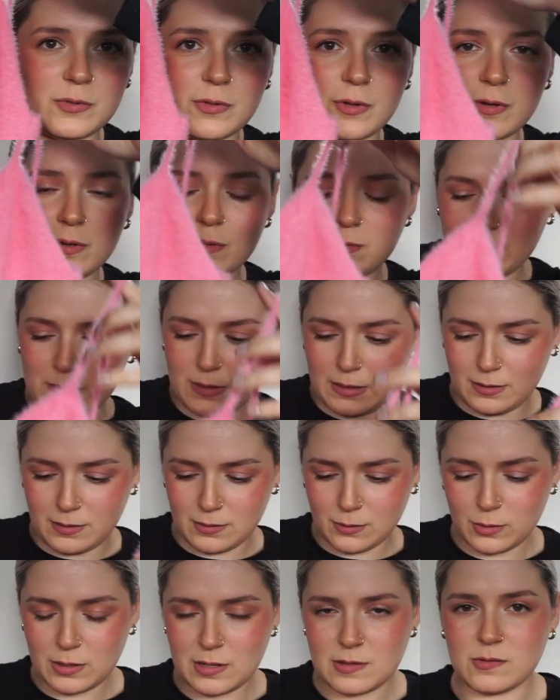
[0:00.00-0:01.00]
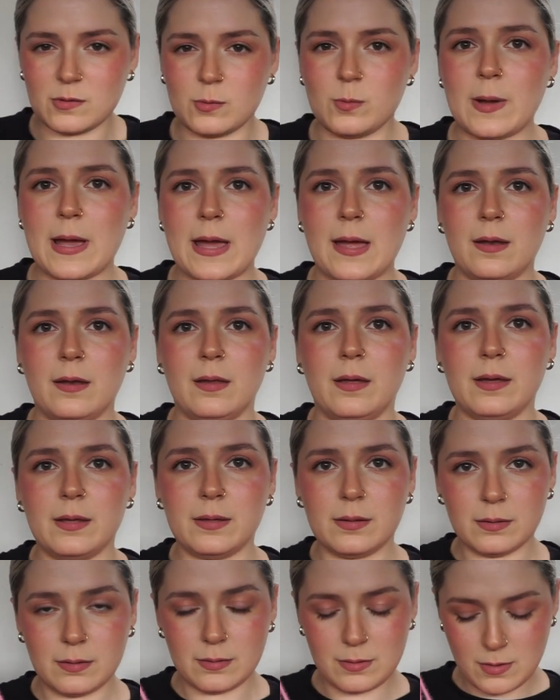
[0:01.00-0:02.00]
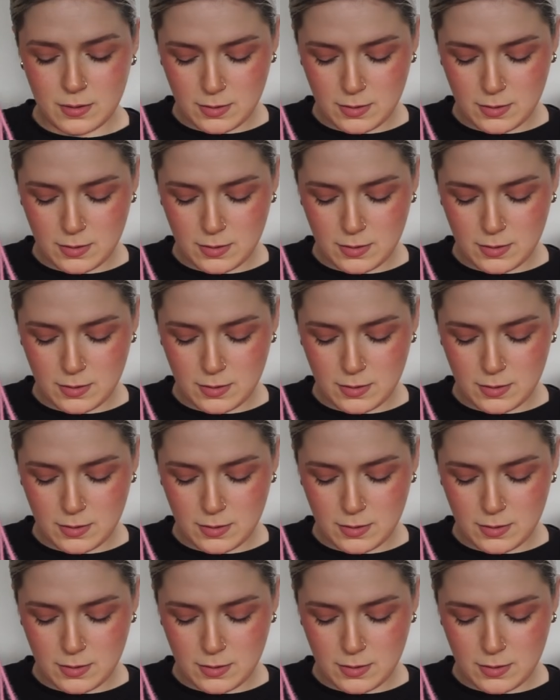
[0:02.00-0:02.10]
top and I got it to wear like